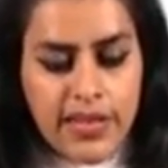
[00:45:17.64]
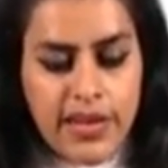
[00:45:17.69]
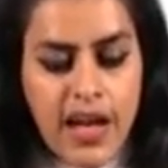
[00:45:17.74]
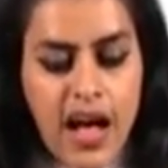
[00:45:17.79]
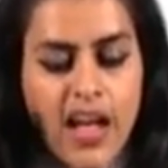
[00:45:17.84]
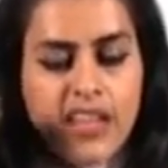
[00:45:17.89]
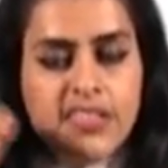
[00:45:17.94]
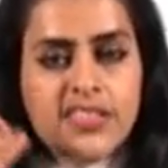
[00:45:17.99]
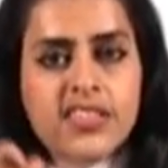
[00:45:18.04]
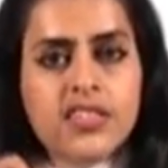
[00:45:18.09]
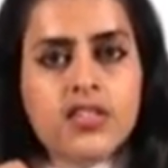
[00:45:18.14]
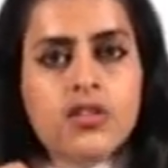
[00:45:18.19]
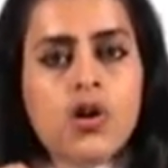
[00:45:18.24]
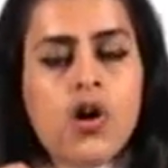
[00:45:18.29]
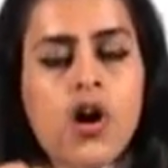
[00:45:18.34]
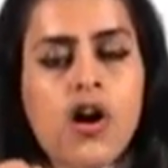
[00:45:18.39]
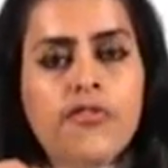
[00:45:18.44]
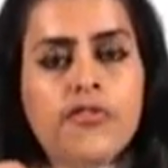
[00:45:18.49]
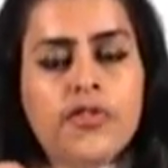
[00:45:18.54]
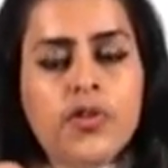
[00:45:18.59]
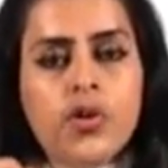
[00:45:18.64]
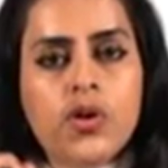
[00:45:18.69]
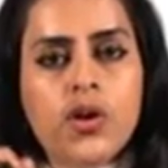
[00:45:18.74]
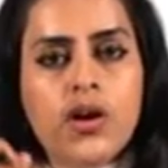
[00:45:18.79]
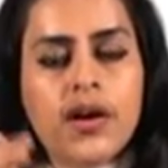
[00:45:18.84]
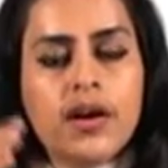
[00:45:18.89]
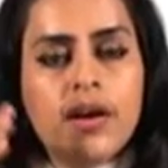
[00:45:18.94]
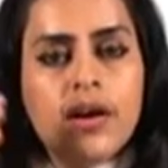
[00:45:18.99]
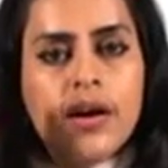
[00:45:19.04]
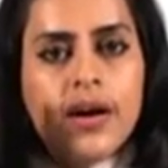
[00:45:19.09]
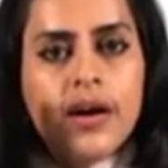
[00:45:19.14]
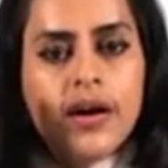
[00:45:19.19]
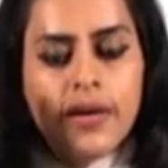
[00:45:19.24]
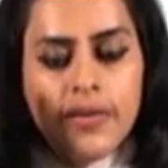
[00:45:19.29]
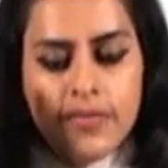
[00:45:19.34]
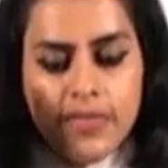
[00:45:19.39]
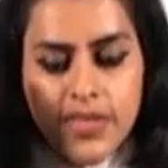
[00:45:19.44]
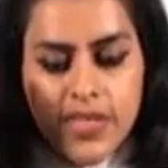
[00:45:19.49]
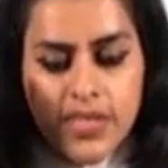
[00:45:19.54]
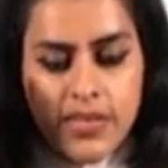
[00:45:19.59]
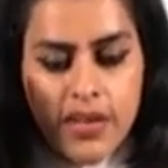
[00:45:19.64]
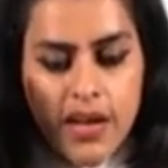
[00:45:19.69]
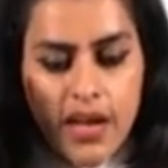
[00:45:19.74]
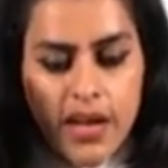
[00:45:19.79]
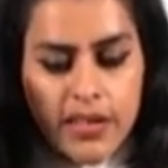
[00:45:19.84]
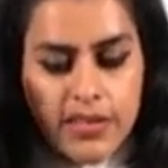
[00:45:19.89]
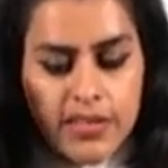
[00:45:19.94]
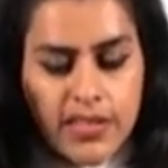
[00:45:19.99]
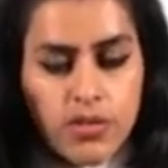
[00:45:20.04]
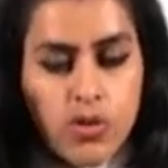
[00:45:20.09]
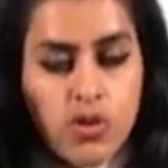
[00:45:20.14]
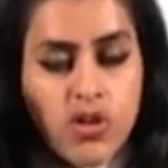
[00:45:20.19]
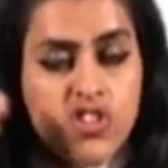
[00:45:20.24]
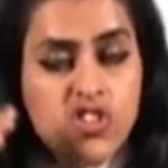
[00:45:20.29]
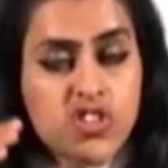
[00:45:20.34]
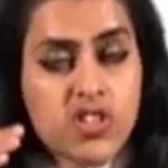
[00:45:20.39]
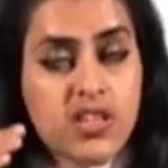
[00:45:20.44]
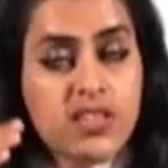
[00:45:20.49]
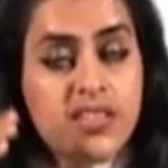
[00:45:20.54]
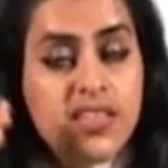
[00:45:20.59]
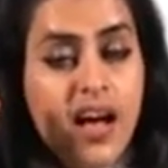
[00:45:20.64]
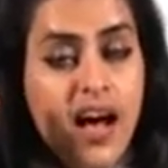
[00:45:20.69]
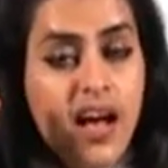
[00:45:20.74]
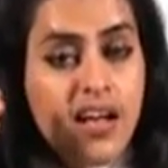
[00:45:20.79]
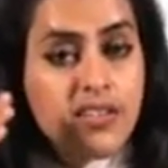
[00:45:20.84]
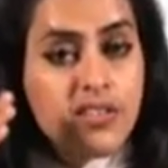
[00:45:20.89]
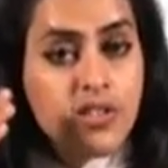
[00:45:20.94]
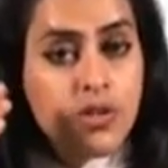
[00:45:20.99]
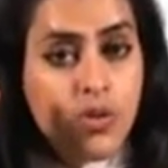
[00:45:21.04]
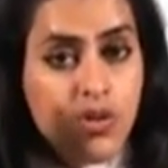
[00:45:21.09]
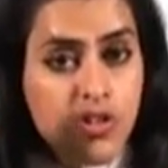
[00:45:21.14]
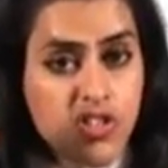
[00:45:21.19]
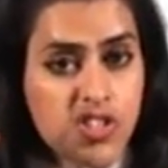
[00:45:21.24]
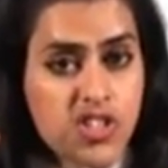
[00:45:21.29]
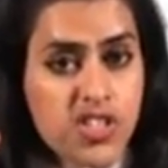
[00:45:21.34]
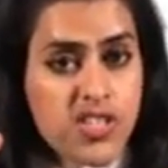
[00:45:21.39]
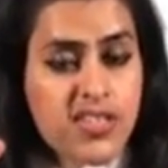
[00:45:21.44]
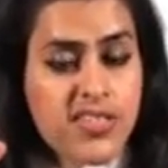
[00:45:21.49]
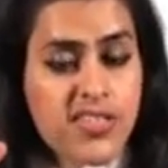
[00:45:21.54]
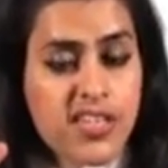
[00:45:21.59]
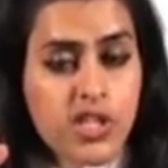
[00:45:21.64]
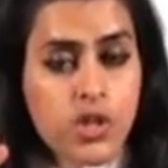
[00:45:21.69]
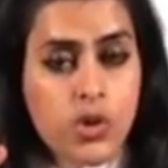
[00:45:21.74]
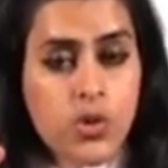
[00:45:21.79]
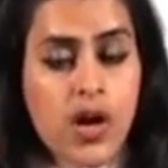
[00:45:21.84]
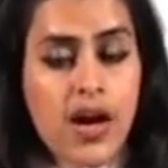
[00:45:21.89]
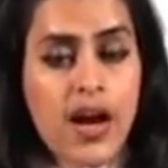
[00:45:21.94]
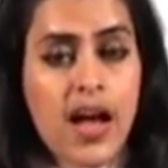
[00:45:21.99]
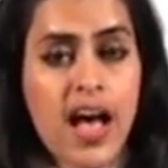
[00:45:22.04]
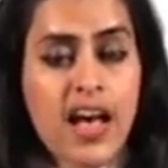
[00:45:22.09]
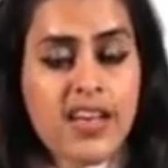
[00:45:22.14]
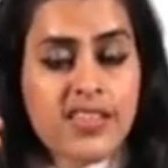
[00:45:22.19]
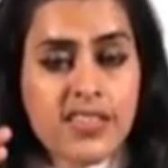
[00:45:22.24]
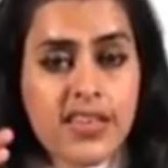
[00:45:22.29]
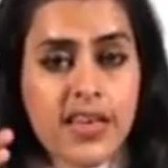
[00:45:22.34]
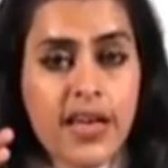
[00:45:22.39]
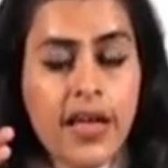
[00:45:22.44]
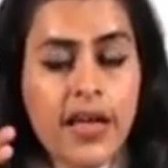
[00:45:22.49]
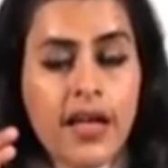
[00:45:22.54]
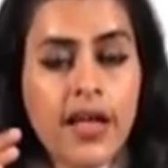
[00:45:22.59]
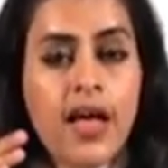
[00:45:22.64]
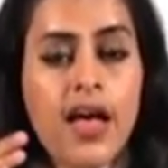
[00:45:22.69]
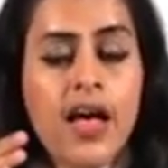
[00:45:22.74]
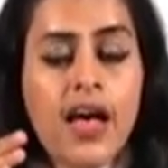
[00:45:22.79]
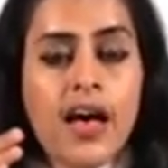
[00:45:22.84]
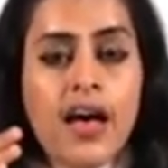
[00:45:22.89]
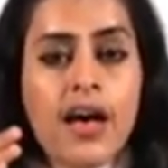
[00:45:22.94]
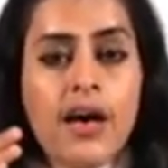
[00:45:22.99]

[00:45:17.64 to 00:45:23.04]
the answer of your the questions that you are asking